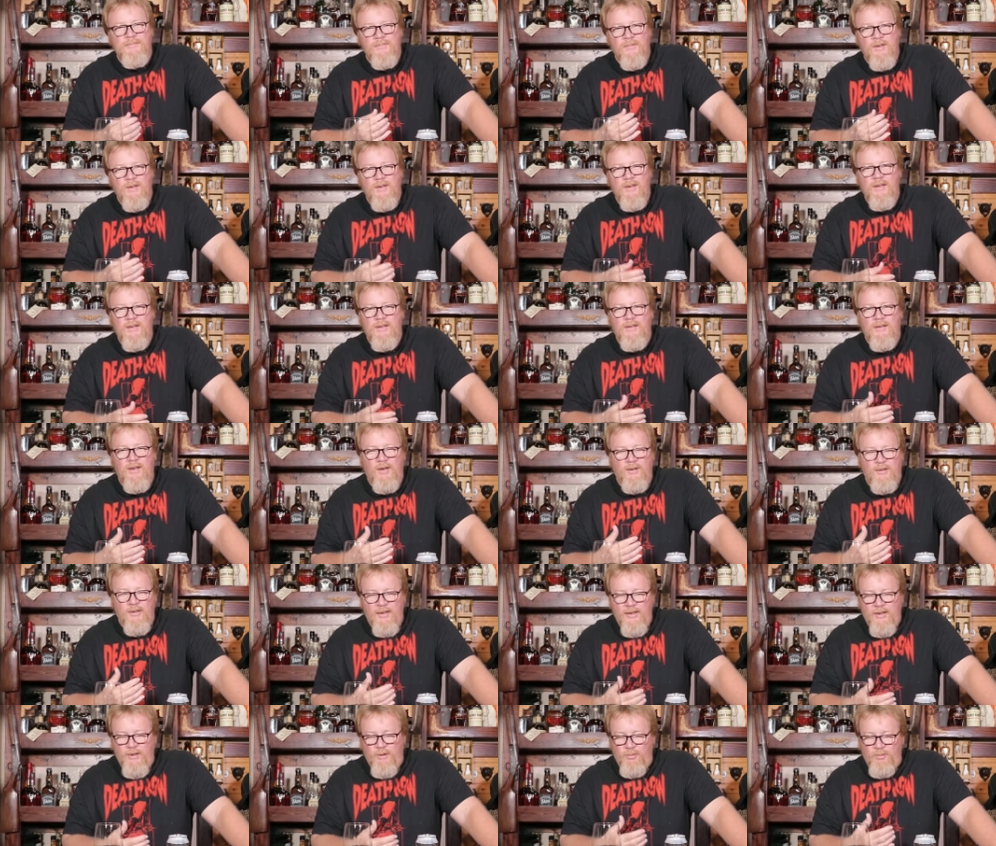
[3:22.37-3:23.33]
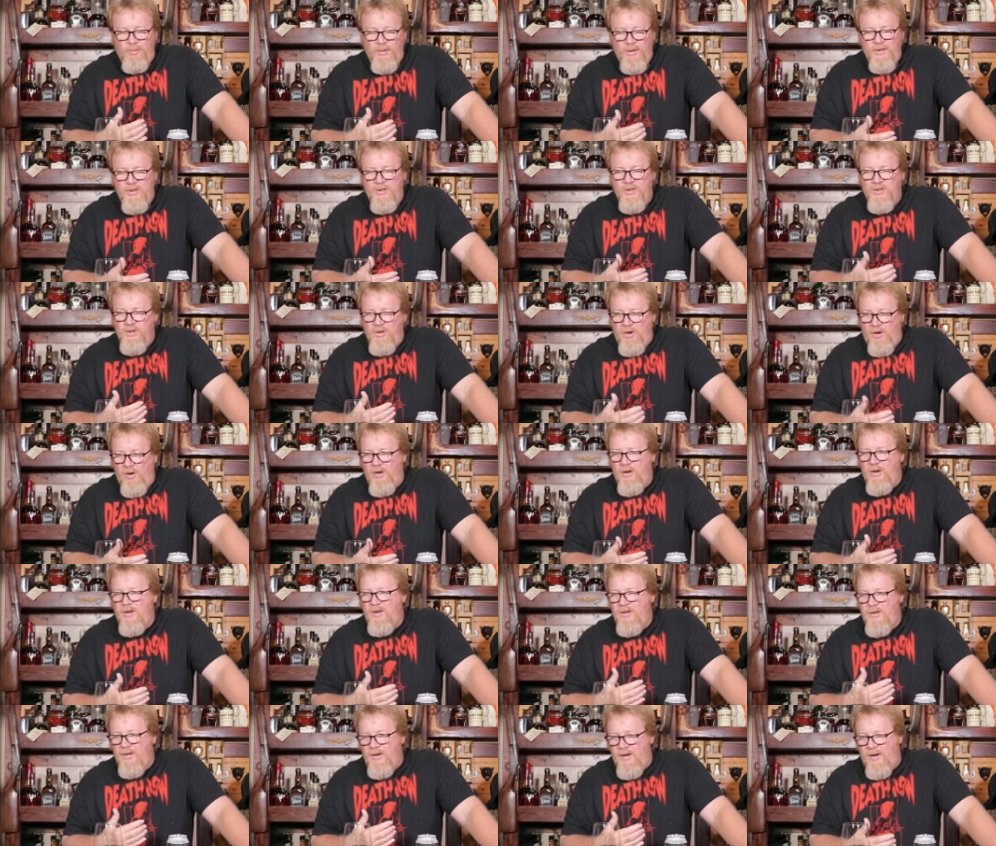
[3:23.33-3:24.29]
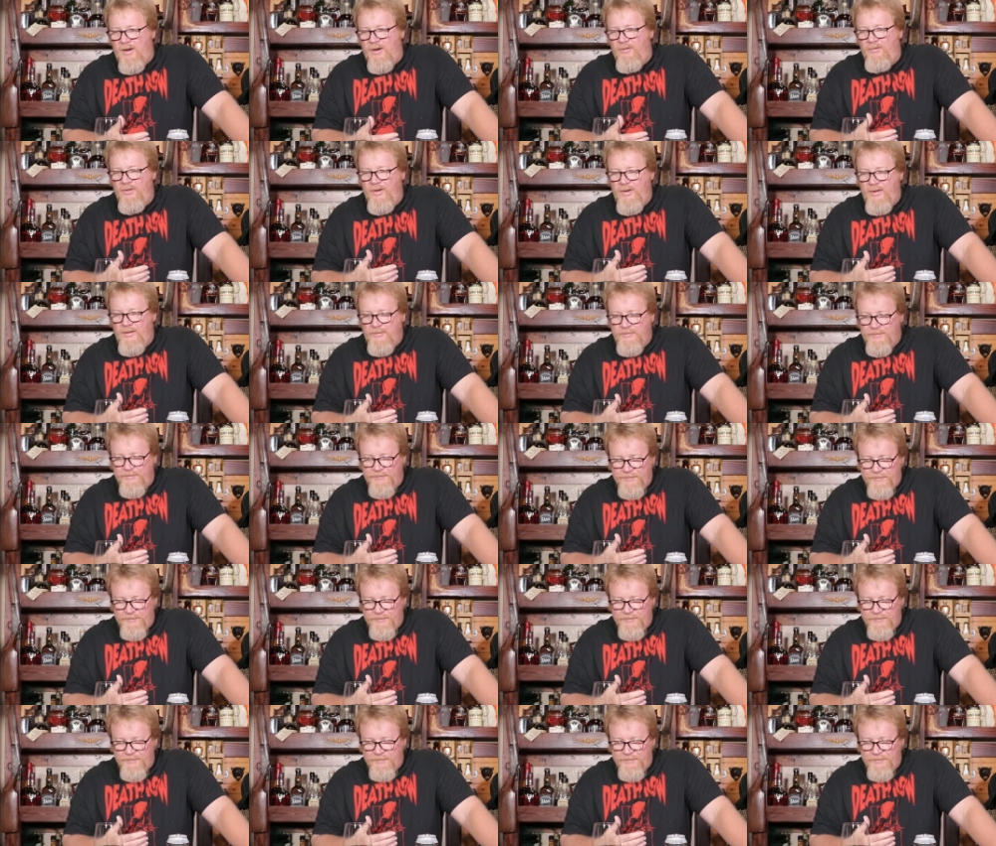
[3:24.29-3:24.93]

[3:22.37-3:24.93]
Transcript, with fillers: You get uh, like a rich, dark coffee.